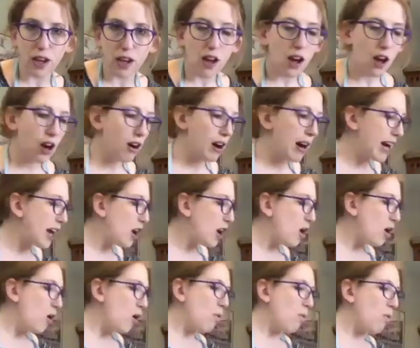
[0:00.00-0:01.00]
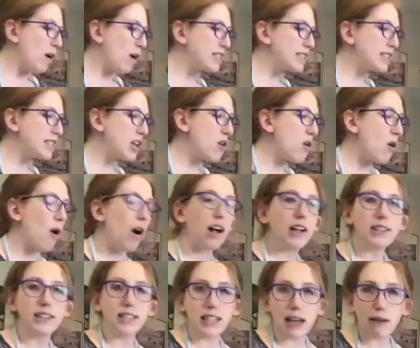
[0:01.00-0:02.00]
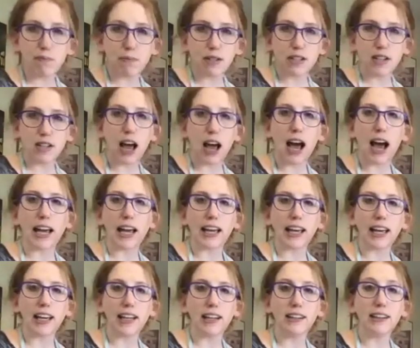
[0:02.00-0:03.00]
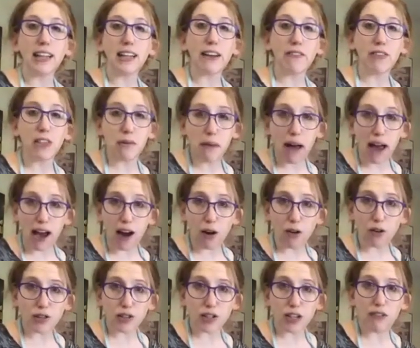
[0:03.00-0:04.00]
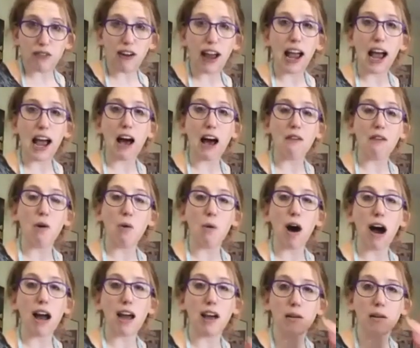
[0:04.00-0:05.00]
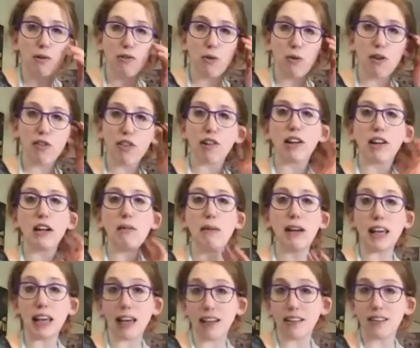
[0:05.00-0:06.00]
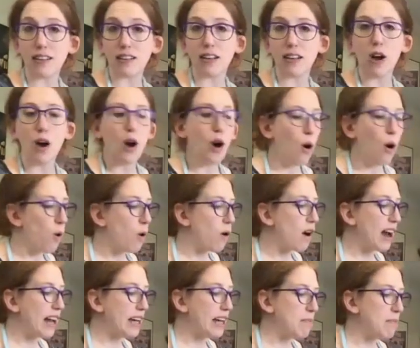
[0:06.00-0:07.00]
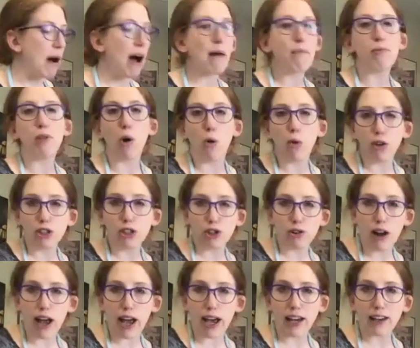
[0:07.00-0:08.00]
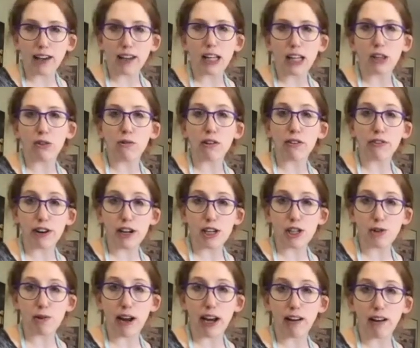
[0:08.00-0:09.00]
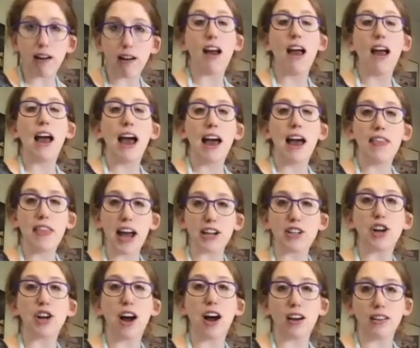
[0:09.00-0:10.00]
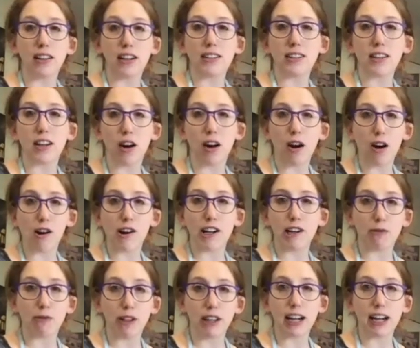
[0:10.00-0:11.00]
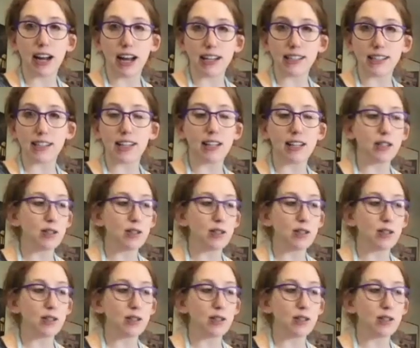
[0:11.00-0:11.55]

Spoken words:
All right, once they're all dipped, I can leave them out if I have a while before they're gonna be eaten, or I can pop the whole tray in the refrigerator, and that chocolate is gonna harden really nicely, so